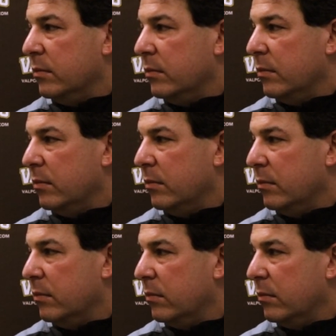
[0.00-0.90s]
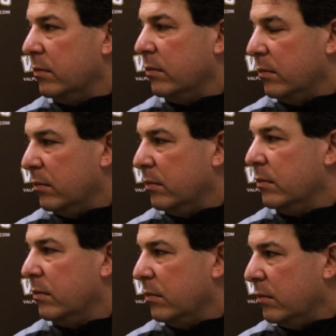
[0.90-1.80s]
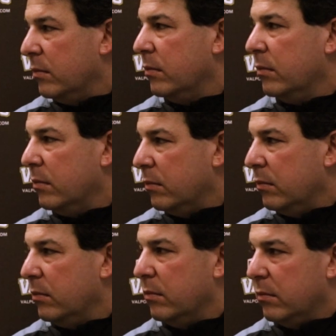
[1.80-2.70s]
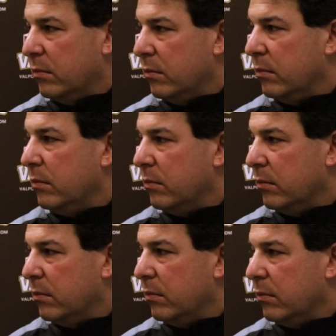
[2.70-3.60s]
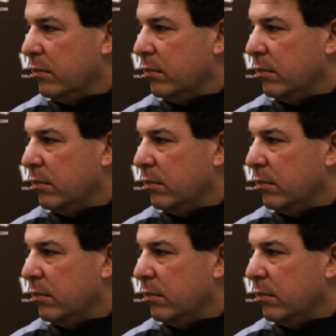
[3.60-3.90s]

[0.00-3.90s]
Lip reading: No words are spoken by the person on screen.